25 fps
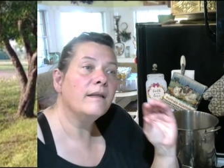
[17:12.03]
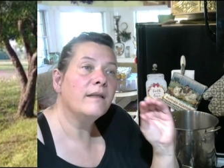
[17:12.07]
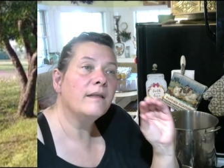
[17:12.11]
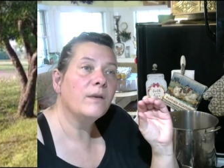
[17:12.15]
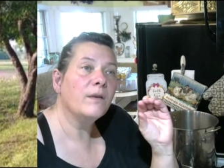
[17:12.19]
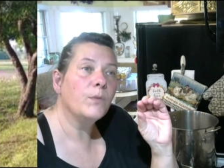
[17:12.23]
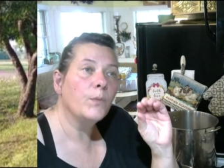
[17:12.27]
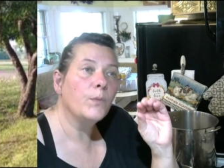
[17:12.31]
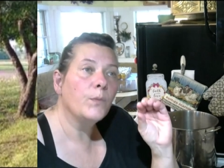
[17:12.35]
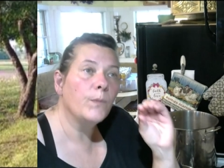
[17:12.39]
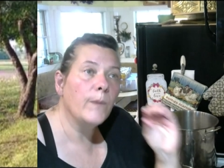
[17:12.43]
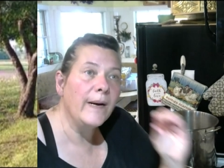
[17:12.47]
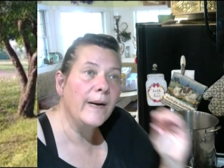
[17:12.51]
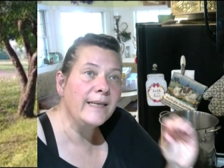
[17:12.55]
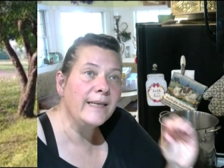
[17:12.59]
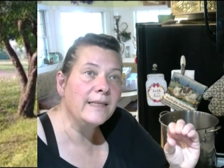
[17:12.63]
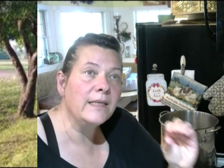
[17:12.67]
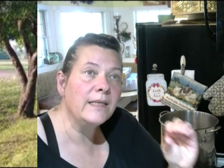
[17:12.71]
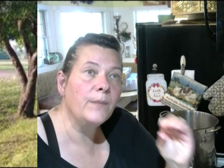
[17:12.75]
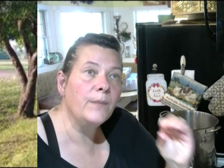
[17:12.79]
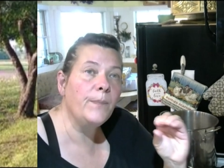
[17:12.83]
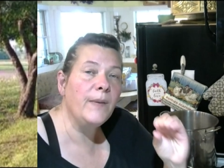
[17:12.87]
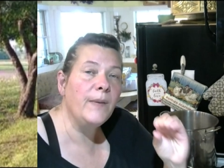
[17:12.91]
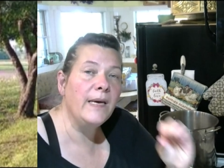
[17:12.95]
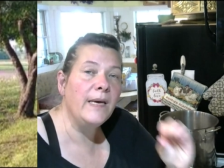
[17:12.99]
the
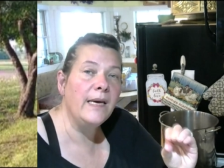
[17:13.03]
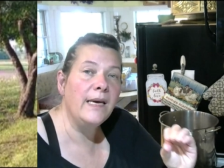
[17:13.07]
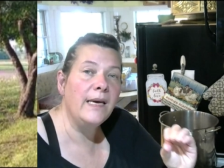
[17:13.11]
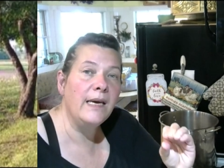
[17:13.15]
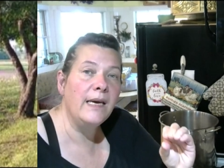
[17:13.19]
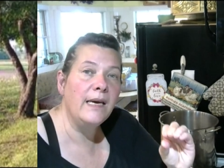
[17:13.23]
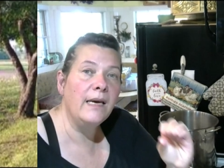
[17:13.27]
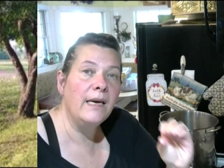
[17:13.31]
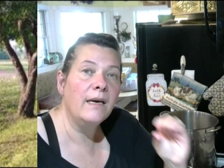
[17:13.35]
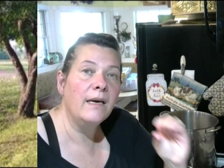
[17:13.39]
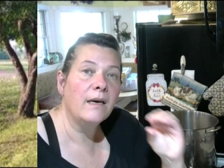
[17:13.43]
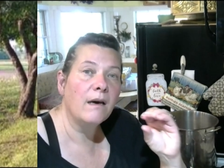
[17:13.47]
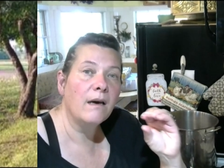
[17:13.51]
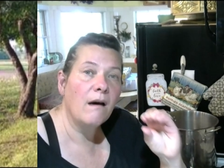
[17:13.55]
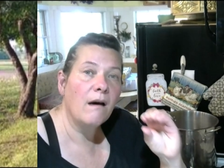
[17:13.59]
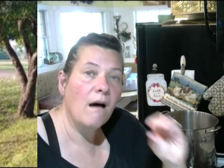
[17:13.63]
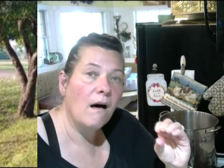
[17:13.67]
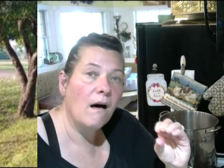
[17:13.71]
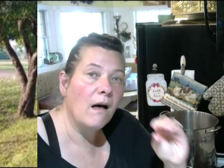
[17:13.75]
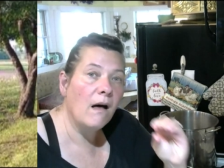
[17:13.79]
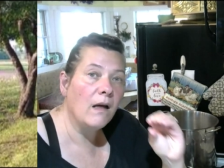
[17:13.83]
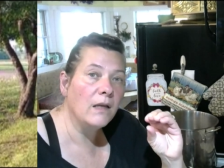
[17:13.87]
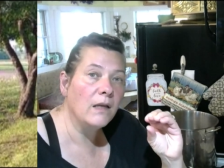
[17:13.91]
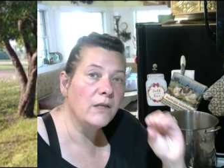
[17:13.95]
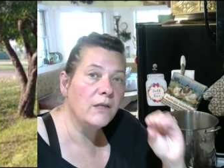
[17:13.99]
recipe
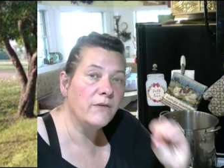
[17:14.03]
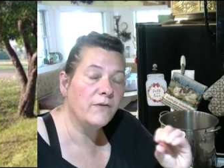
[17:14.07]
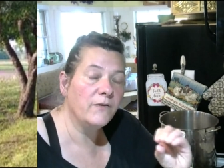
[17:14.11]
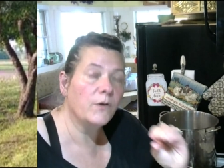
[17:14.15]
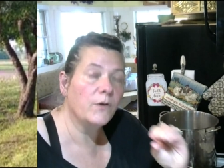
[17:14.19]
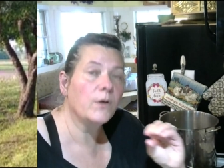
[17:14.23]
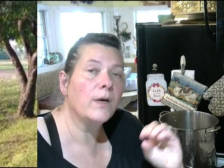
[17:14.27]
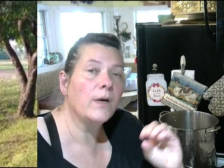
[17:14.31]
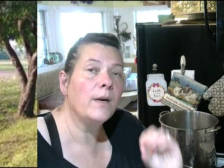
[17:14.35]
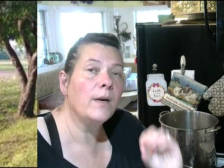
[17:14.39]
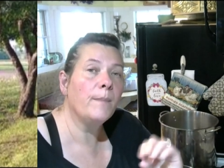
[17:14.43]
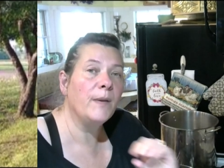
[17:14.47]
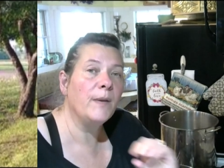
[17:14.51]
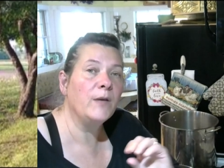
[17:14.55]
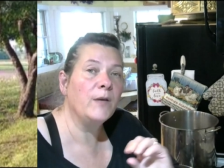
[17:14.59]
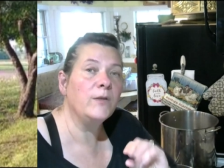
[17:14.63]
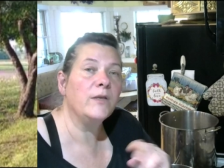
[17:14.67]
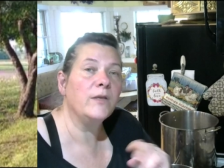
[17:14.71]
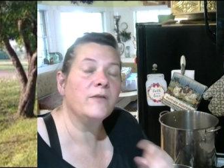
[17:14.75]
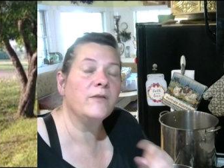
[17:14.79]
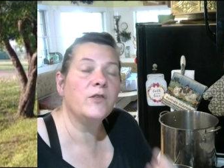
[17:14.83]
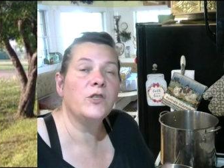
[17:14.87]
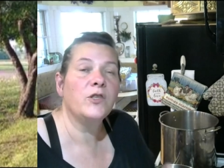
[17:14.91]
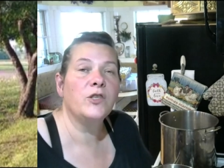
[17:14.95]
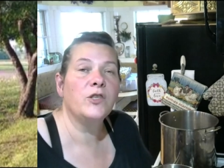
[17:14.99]
called for
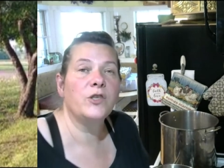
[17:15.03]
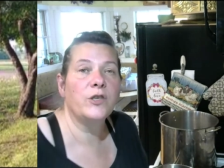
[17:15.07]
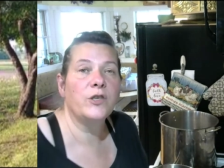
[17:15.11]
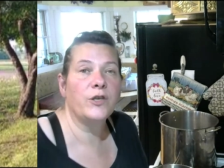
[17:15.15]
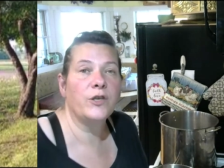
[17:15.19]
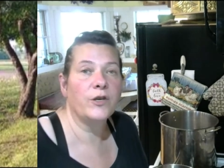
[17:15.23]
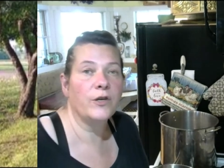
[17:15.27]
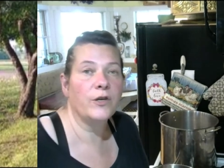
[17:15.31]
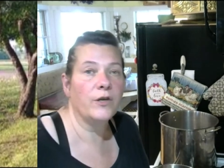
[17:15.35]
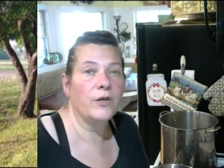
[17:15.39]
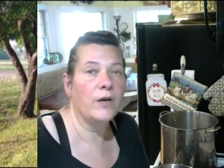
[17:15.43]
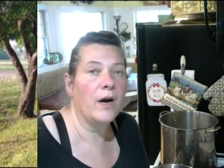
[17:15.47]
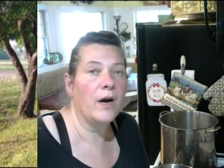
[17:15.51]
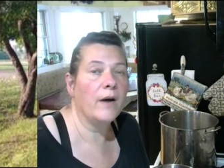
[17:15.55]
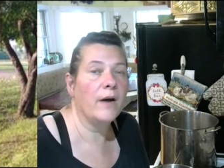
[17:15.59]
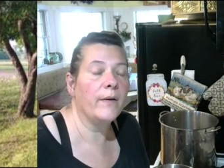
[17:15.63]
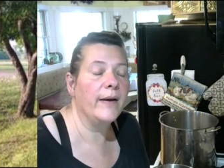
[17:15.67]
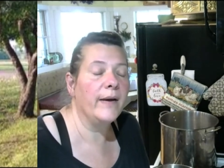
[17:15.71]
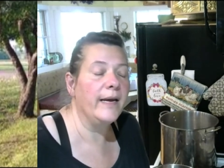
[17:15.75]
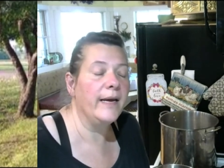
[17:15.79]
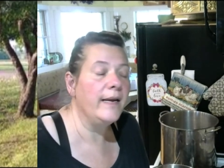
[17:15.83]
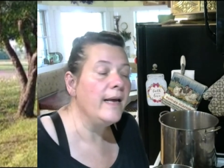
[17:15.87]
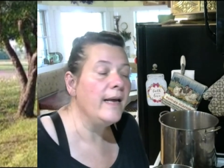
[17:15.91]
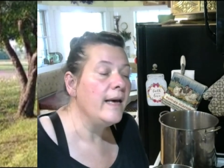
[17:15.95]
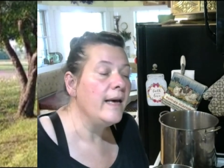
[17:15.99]
amount of sugar, all
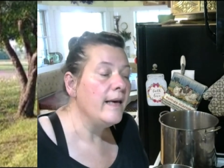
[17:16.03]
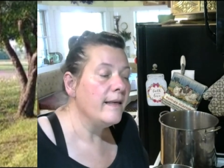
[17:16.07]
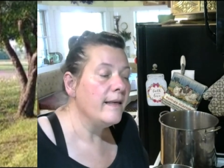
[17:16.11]
right?